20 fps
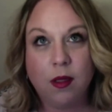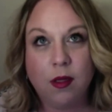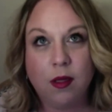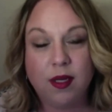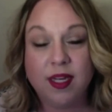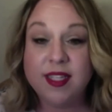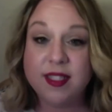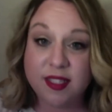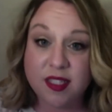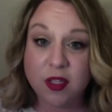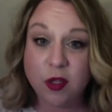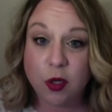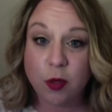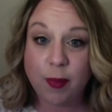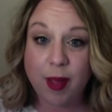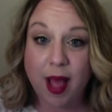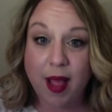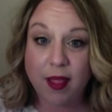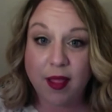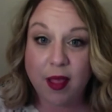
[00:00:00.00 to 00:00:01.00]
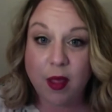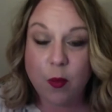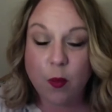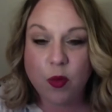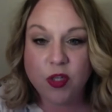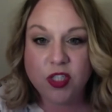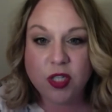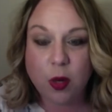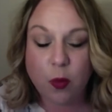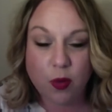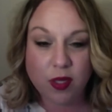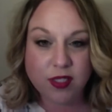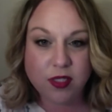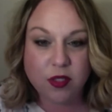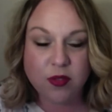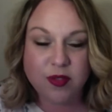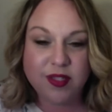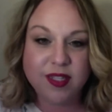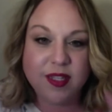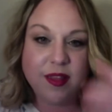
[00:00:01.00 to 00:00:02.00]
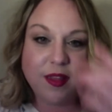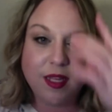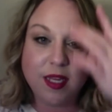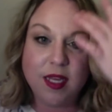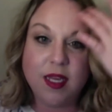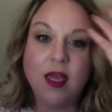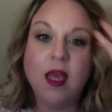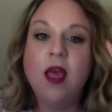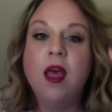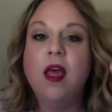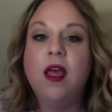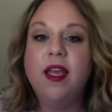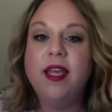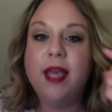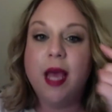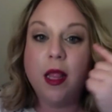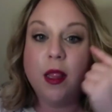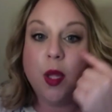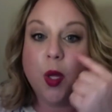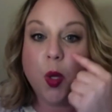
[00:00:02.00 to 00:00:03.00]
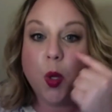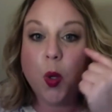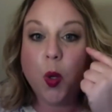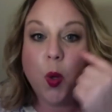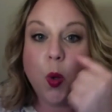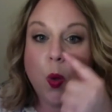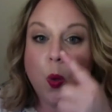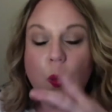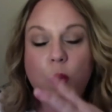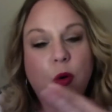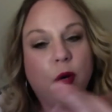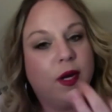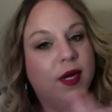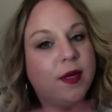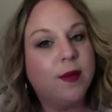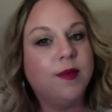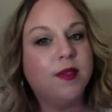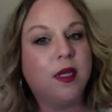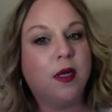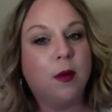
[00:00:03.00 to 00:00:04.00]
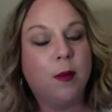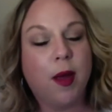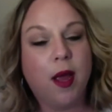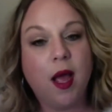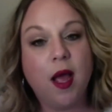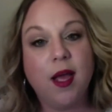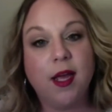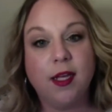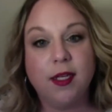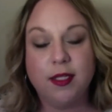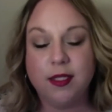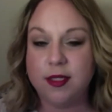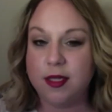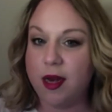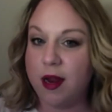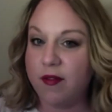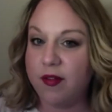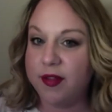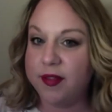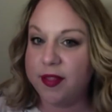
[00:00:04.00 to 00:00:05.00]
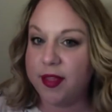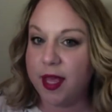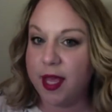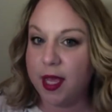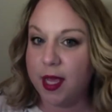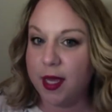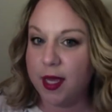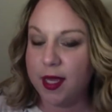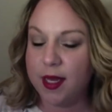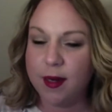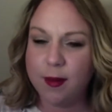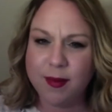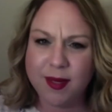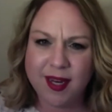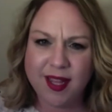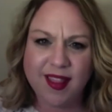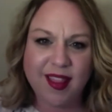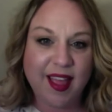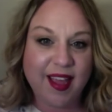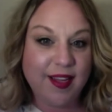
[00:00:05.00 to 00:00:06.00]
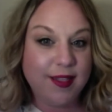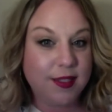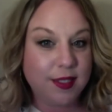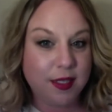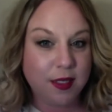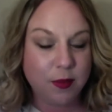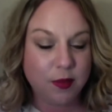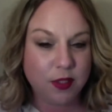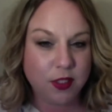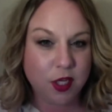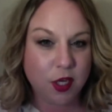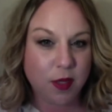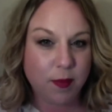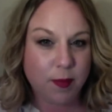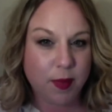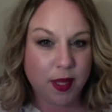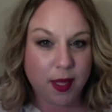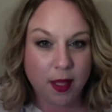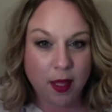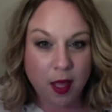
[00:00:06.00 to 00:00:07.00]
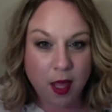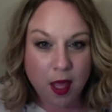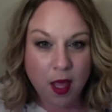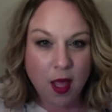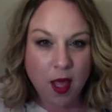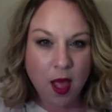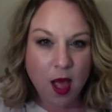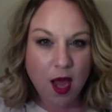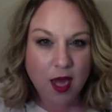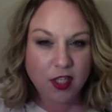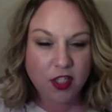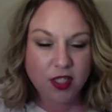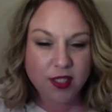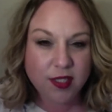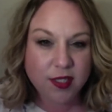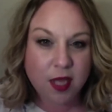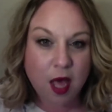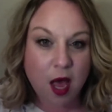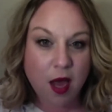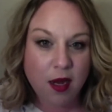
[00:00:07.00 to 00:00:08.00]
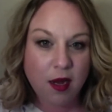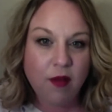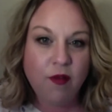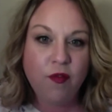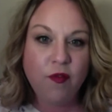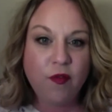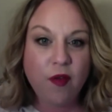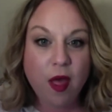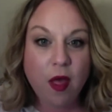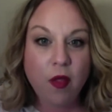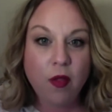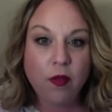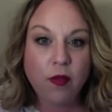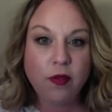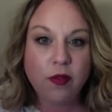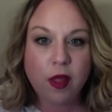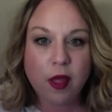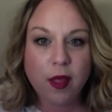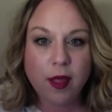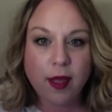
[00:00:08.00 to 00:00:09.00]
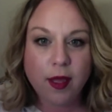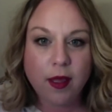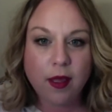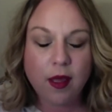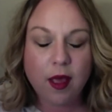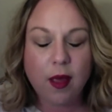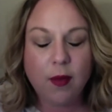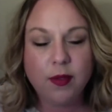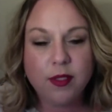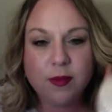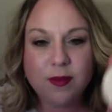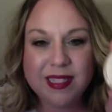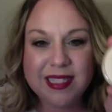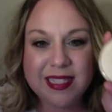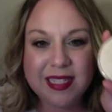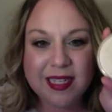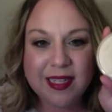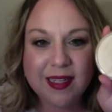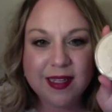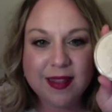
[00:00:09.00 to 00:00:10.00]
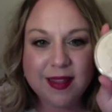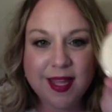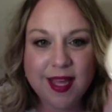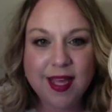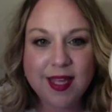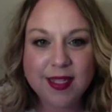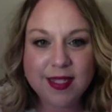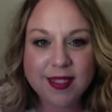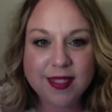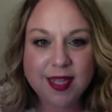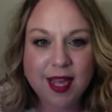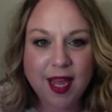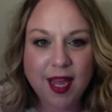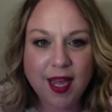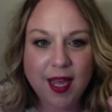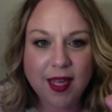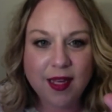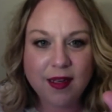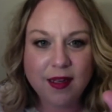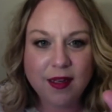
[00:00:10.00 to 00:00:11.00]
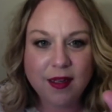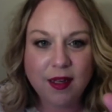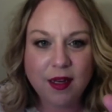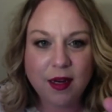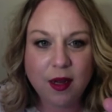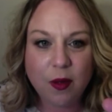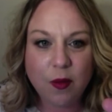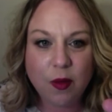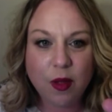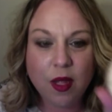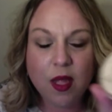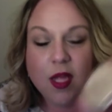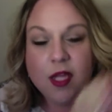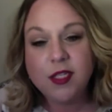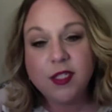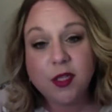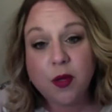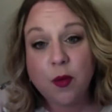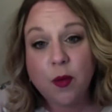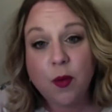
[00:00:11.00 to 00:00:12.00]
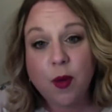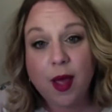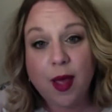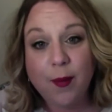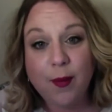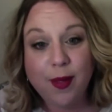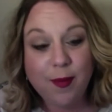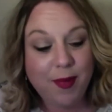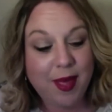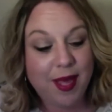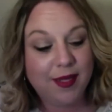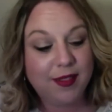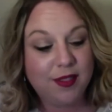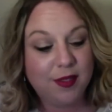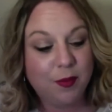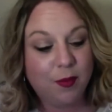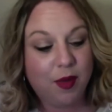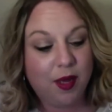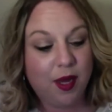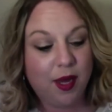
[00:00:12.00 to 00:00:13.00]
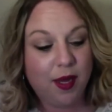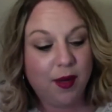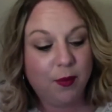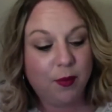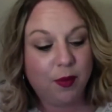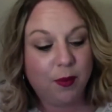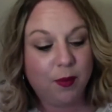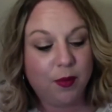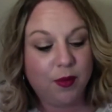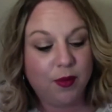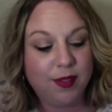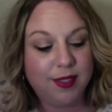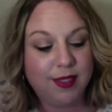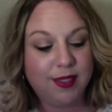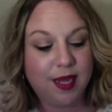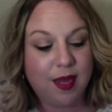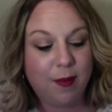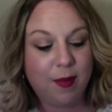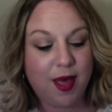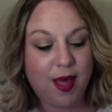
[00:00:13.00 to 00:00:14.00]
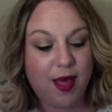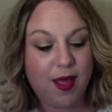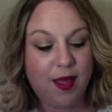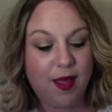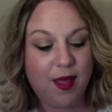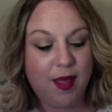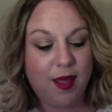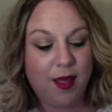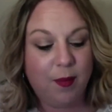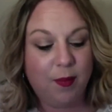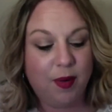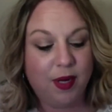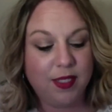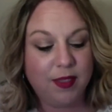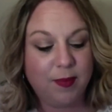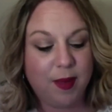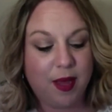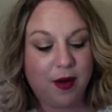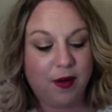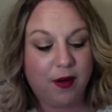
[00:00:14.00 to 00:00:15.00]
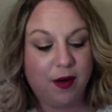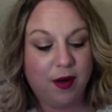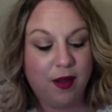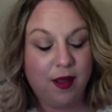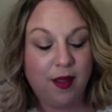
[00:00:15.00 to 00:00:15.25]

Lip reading: concealer palette, in which I was using the yellow creams under my eyes and everything. And I mean, I liked it. It was good, but I just kind of felt like I was missing this. And, so I went back to my Rimmel Stay Matte pressed powder